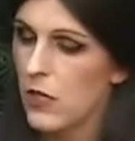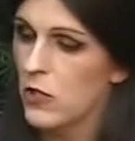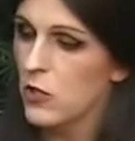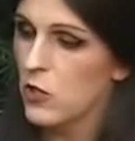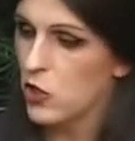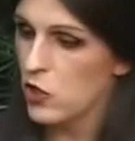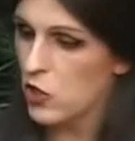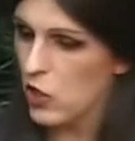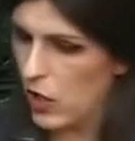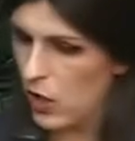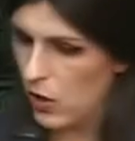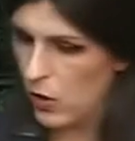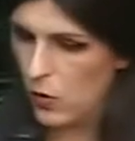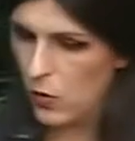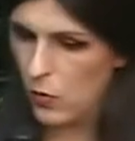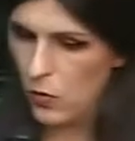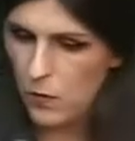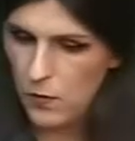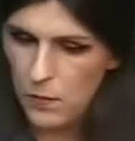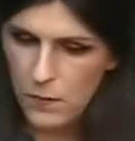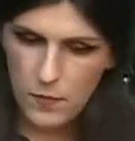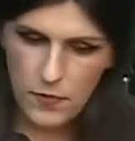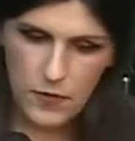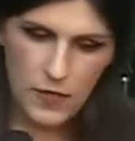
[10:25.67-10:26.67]
So
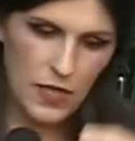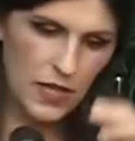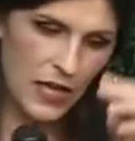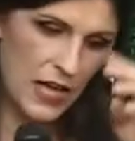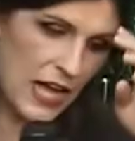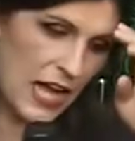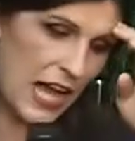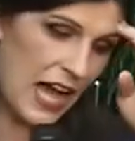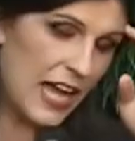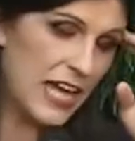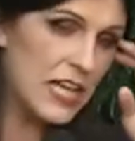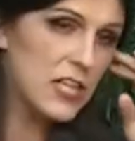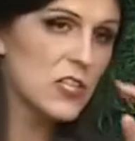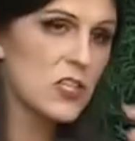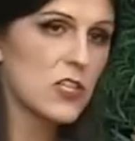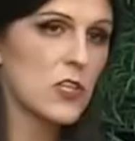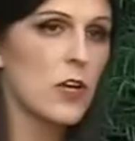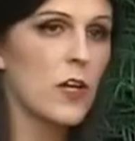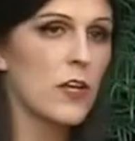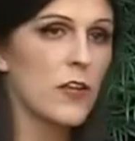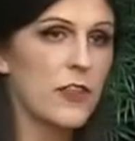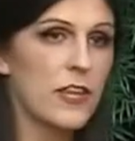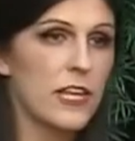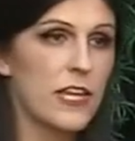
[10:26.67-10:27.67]
I
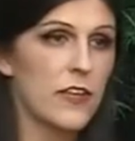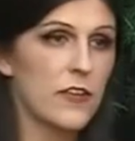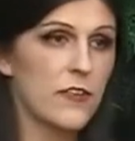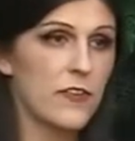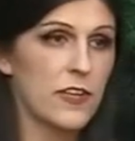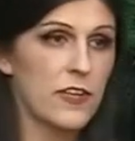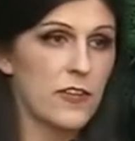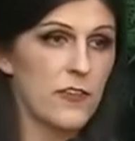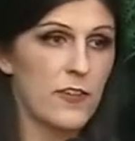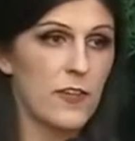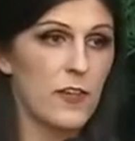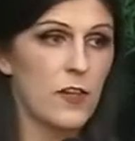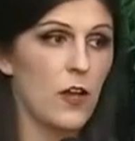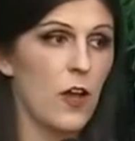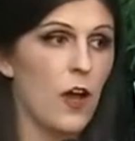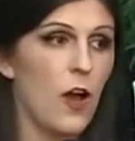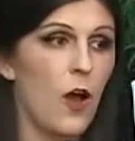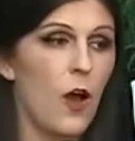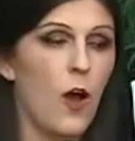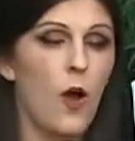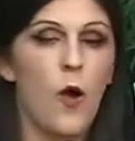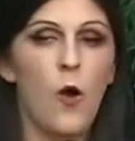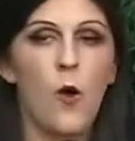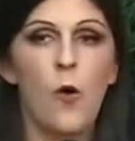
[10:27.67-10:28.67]
saw this and said,
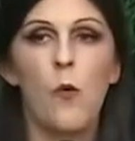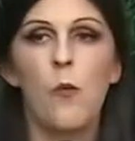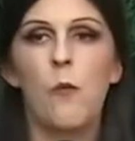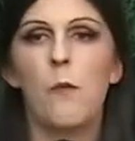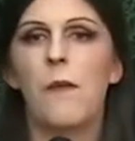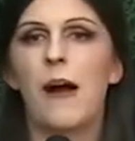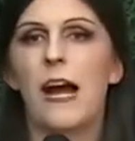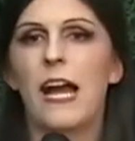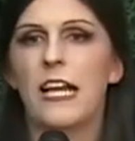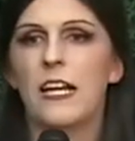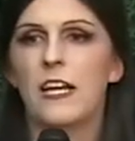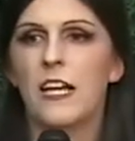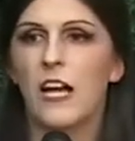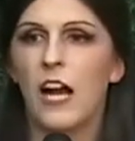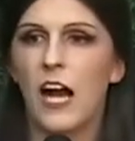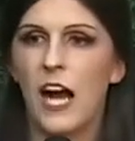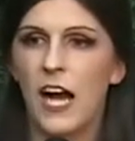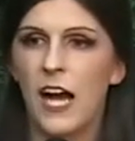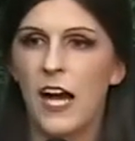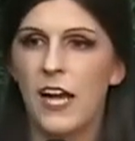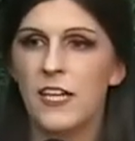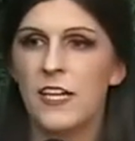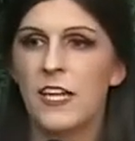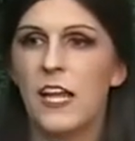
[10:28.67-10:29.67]
"Oh my
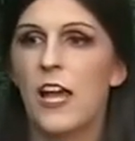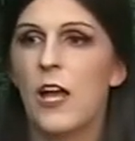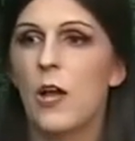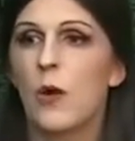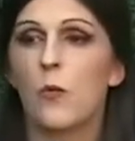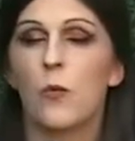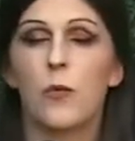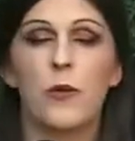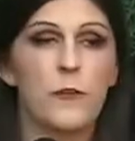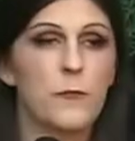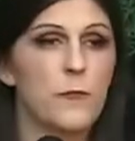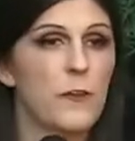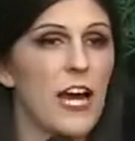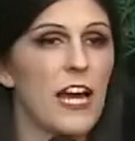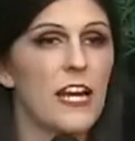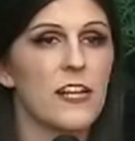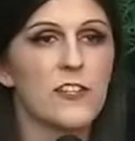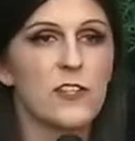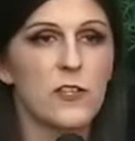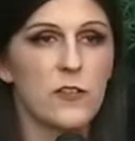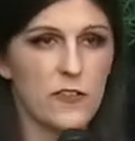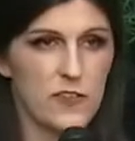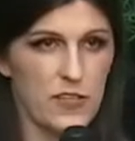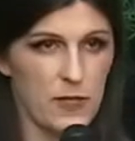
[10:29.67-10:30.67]
God, we've got
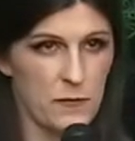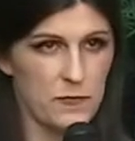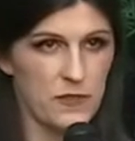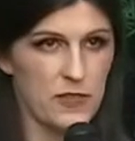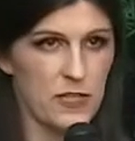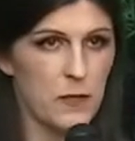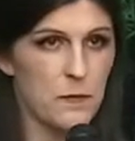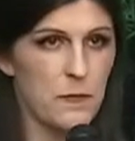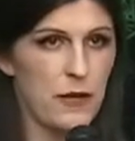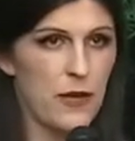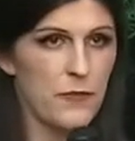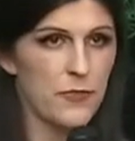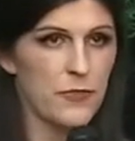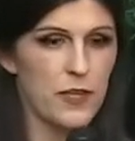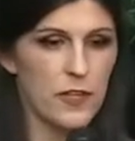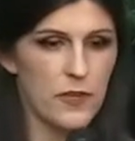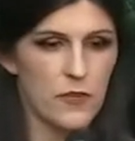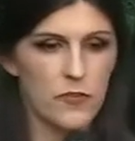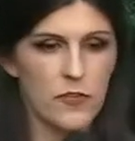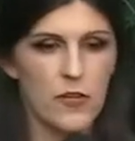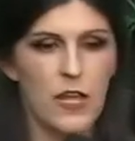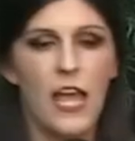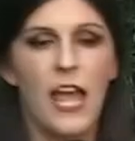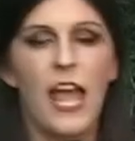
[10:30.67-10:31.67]
to do something about
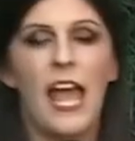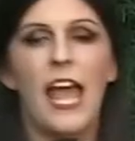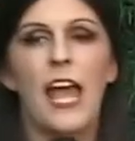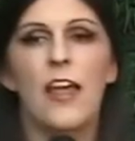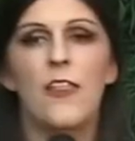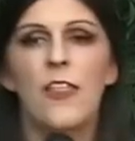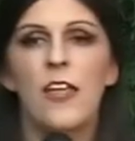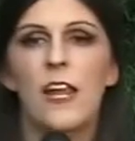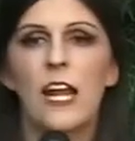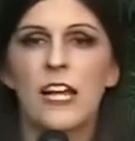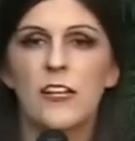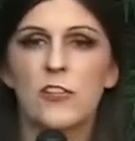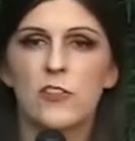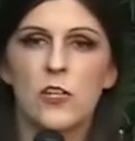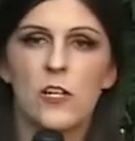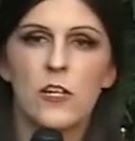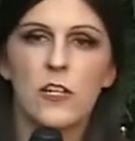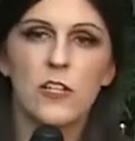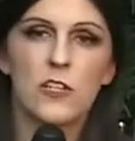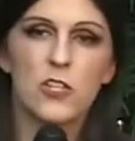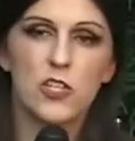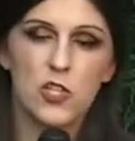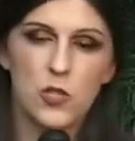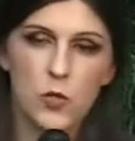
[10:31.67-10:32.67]
this." And then I saw
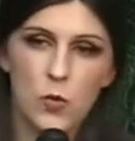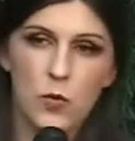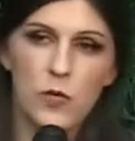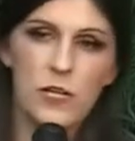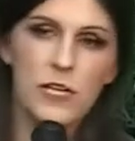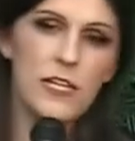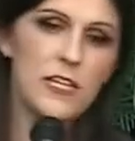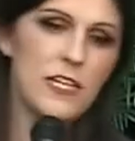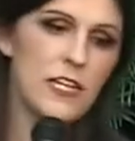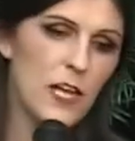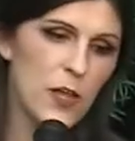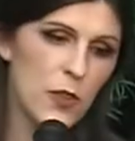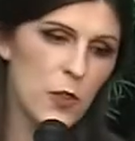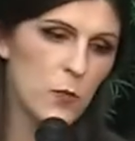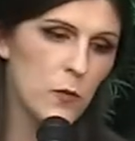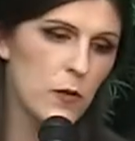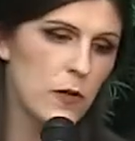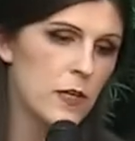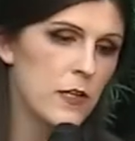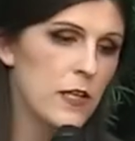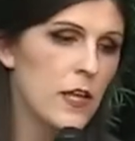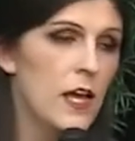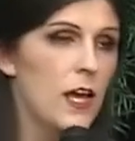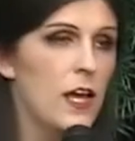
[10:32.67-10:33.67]
a story, another
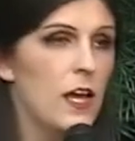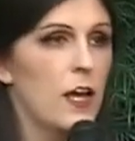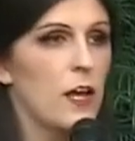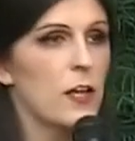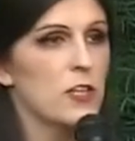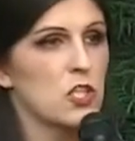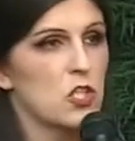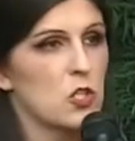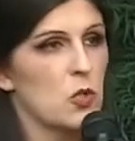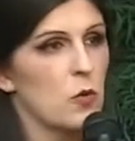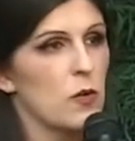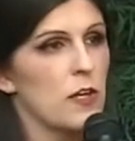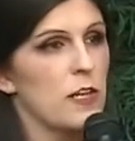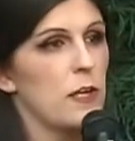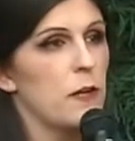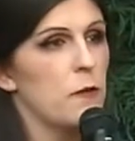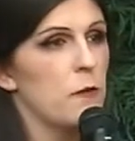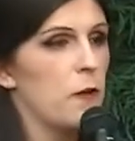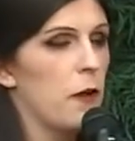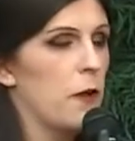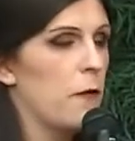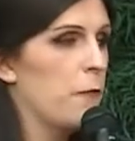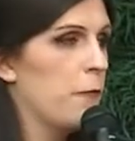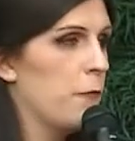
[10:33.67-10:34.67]
one, a story
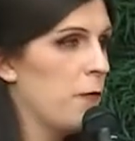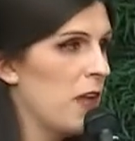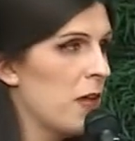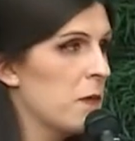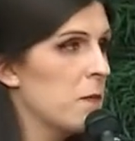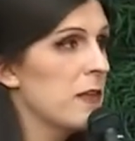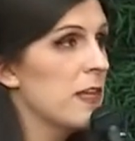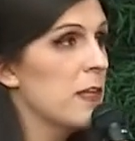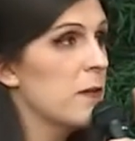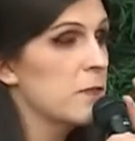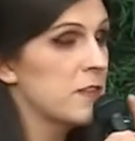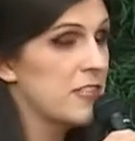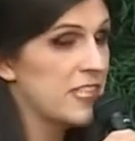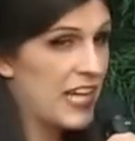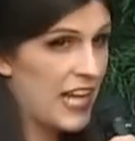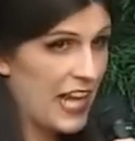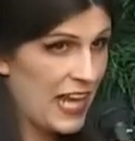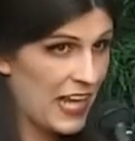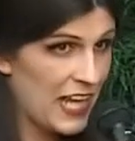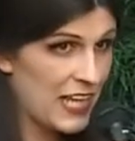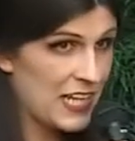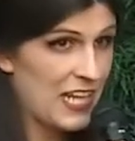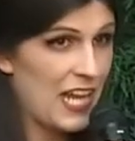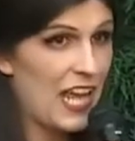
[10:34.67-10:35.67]
of a family of
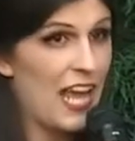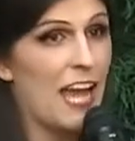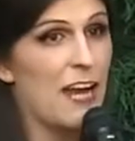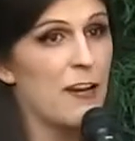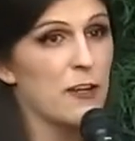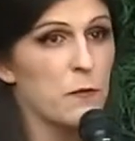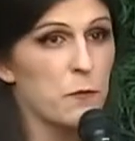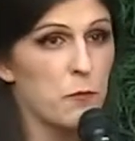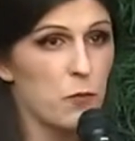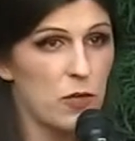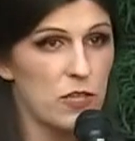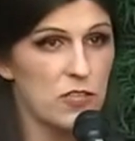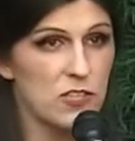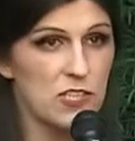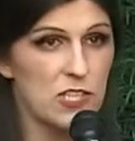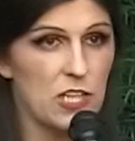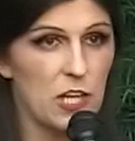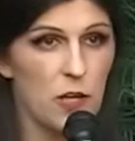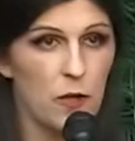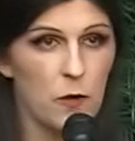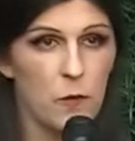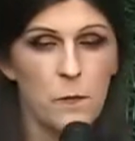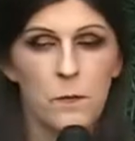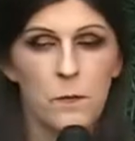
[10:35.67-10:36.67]
10 out of Bristow.